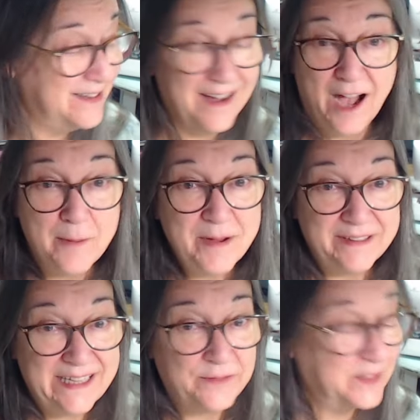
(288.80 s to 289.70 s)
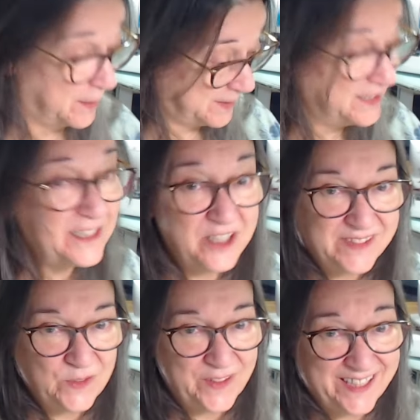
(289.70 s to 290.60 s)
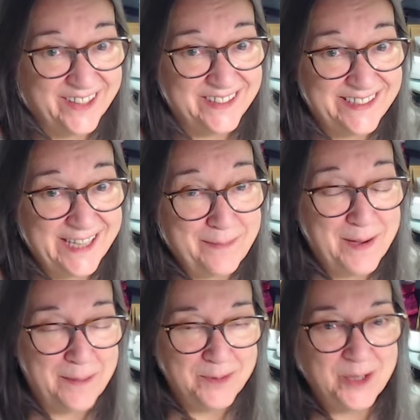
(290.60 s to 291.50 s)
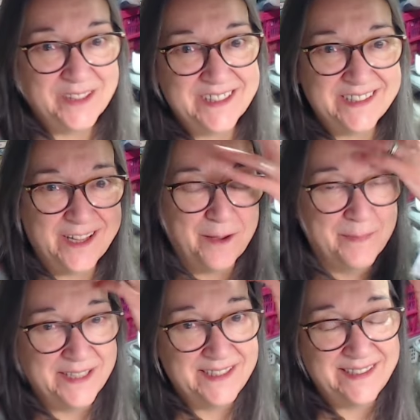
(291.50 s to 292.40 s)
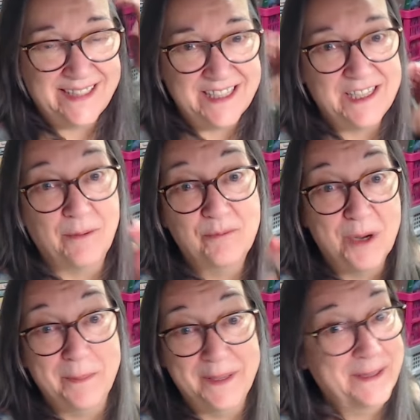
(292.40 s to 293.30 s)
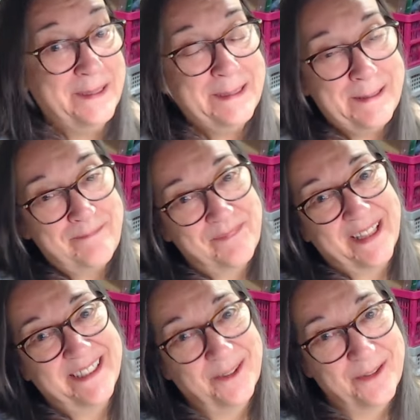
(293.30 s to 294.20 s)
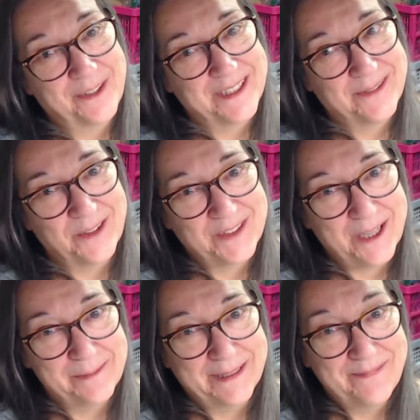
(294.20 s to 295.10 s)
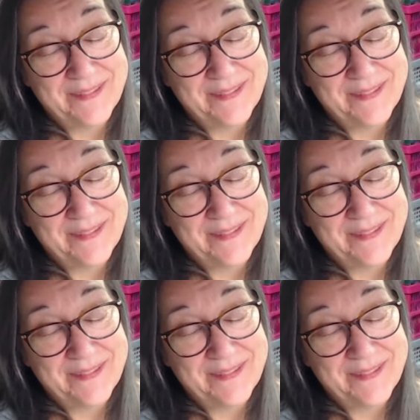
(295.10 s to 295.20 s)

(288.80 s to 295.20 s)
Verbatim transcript: I won't even, I'm going to do this video today, but I'm not going to start my stitching proper until the 1st of October.